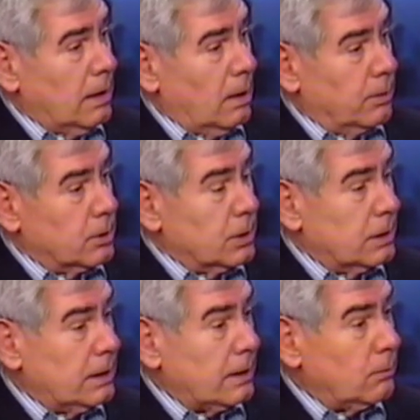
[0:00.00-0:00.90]
A person
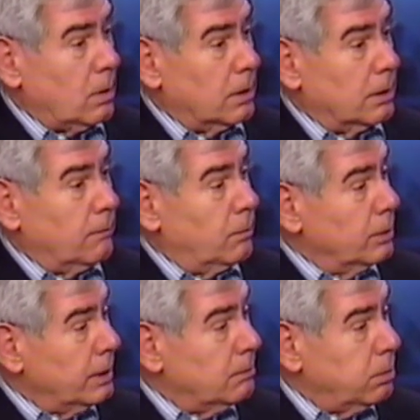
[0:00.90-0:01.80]
can take it while they're
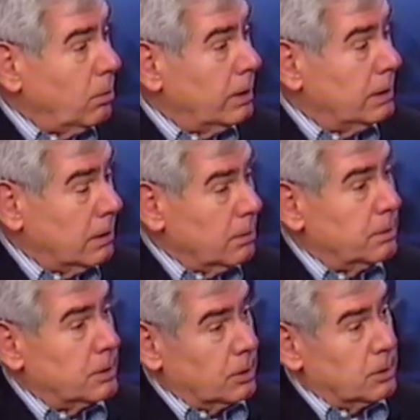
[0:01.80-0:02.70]
fully employed in other
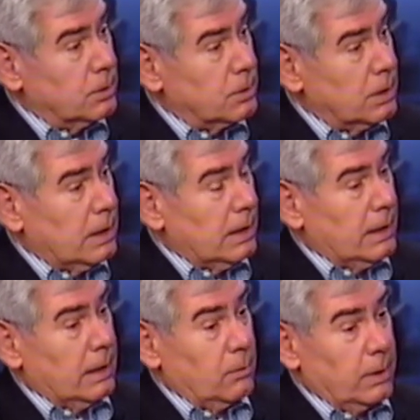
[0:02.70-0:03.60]
positions.
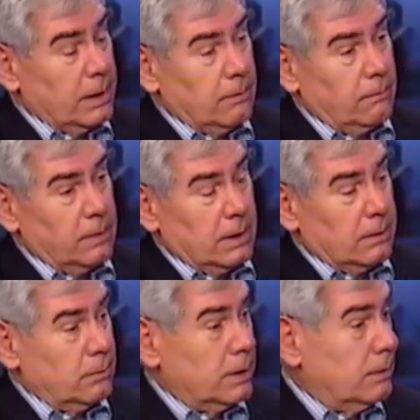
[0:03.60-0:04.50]
We
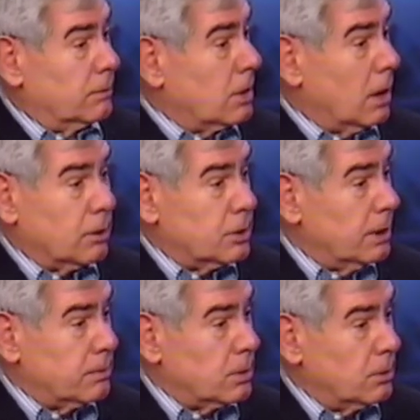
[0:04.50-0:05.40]
give
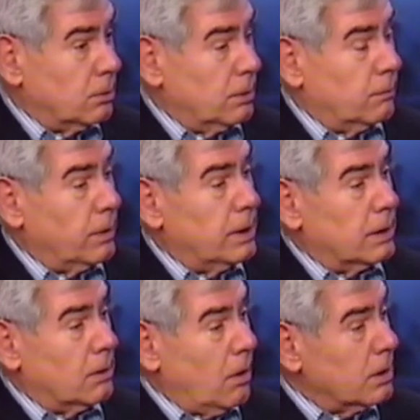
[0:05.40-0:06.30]
scholarships to defray the
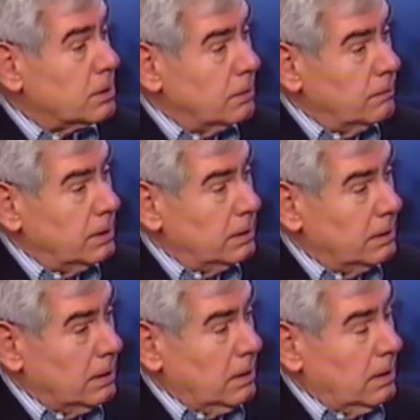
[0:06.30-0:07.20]
cost of the
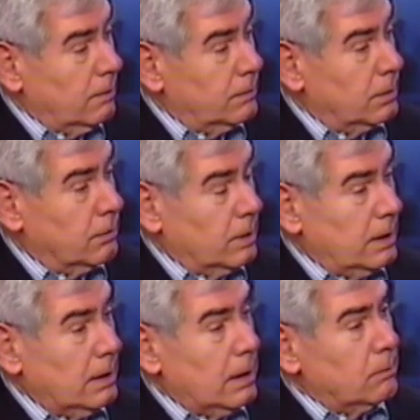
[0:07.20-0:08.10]

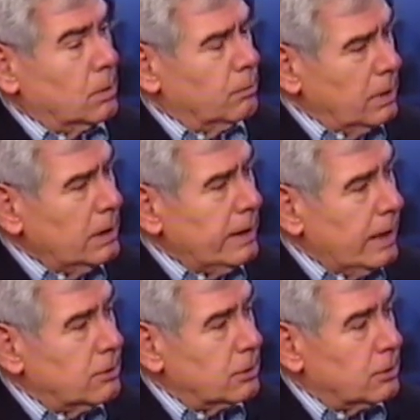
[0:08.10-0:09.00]
degree. We're really
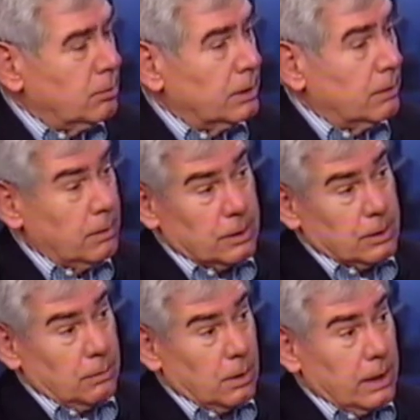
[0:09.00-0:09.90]
anxious to bring the best
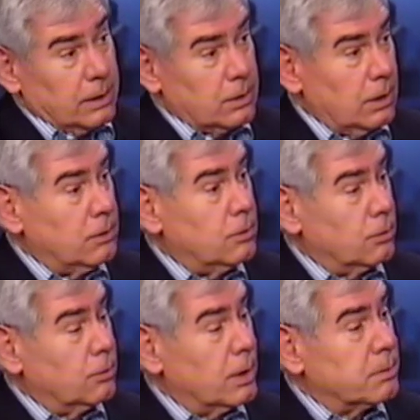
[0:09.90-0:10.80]
and the brightest into
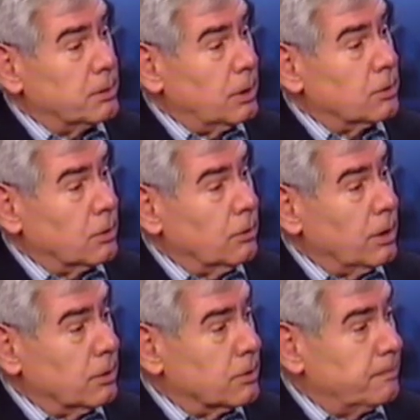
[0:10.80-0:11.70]
transportation
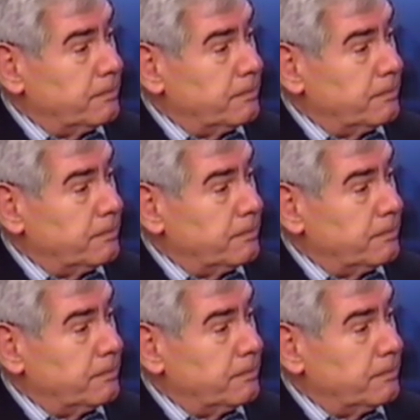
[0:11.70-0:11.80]
careers.